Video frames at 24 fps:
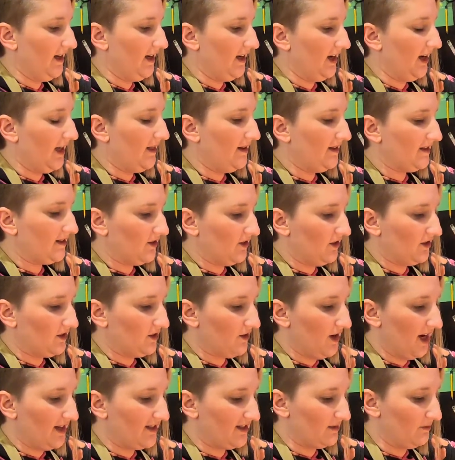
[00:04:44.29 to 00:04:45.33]
And this also
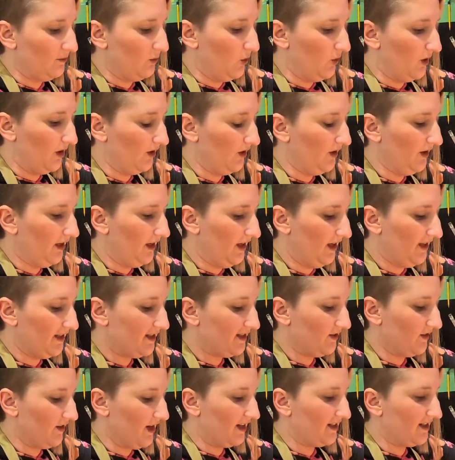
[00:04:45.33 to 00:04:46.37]
has some oil in it,
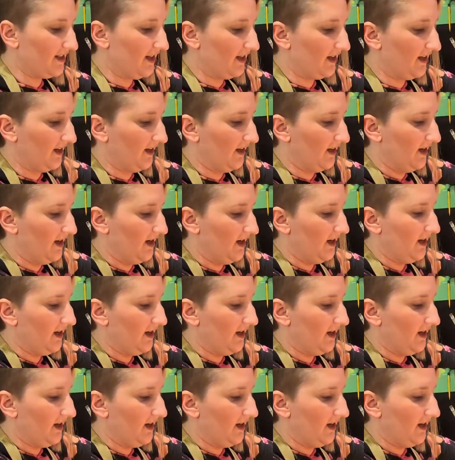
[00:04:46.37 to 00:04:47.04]
so that's going to,